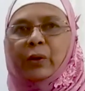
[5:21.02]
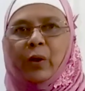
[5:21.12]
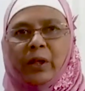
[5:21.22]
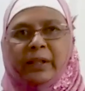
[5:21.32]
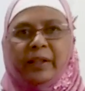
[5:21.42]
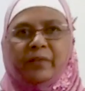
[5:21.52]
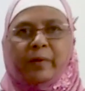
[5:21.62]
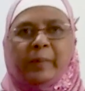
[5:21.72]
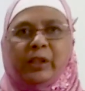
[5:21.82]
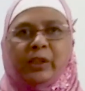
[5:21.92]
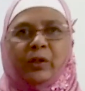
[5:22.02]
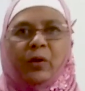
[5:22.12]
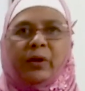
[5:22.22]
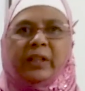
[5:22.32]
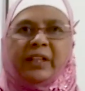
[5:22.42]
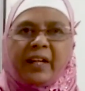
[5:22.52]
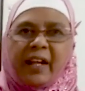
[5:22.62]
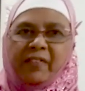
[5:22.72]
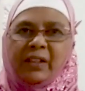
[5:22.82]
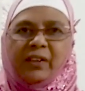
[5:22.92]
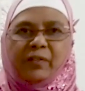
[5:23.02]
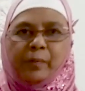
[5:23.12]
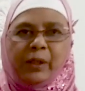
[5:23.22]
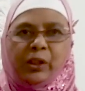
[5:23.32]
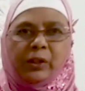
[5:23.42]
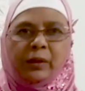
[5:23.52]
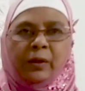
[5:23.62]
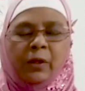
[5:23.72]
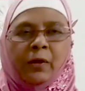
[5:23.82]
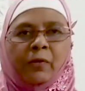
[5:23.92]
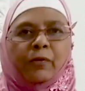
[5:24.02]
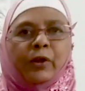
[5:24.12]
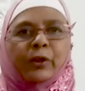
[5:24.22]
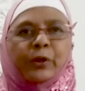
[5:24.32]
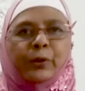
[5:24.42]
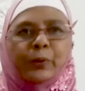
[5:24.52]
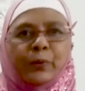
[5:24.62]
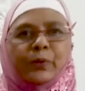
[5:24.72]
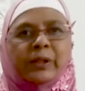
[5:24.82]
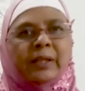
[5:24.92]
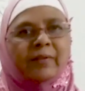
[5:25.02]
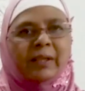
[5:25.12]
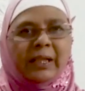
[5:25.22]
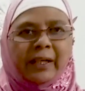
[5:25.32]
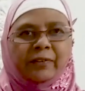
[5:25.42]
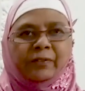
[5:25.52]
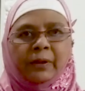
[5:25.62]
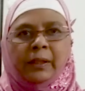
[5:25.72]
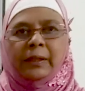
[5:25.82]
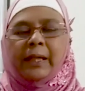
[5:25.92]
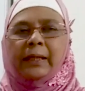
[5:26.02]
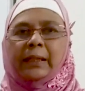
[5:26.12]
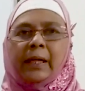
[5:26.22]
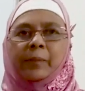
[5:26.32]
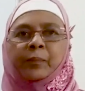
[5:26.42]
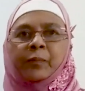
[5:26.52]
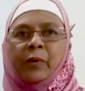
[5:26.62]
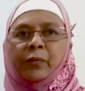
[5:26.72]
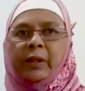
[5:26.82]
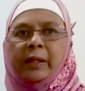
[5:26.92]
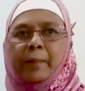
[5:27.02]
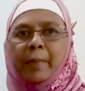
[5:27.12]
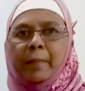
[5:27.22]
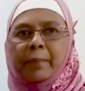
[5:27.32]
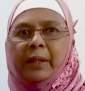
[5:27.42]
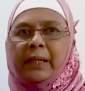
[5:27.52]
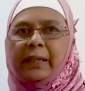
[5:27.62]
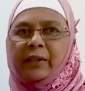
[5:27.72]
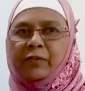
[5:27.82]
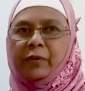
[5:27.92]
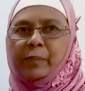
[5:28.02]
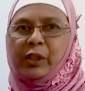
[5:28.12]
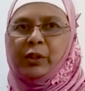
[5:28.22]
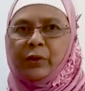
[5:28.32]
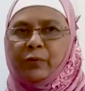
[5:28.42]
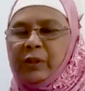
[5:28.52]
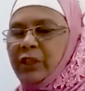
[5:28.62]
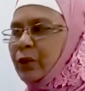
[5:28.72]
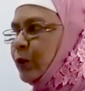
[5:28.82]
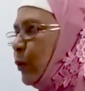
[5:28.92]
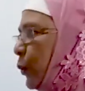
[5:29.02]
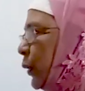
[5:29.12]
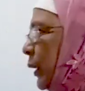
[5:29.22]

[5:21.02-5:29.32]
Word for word: the information or retrieve the information for the use in our life that time we remember that information which is stored in our